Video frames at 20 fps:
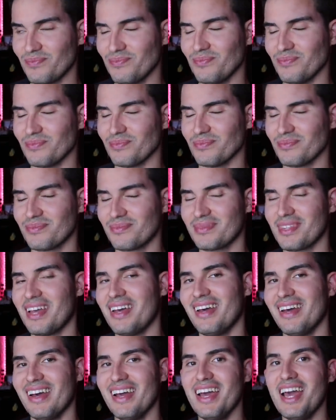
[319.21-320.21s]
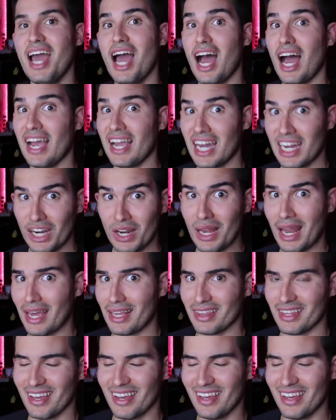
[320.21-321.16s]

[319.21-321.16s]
Hmm. I kind of like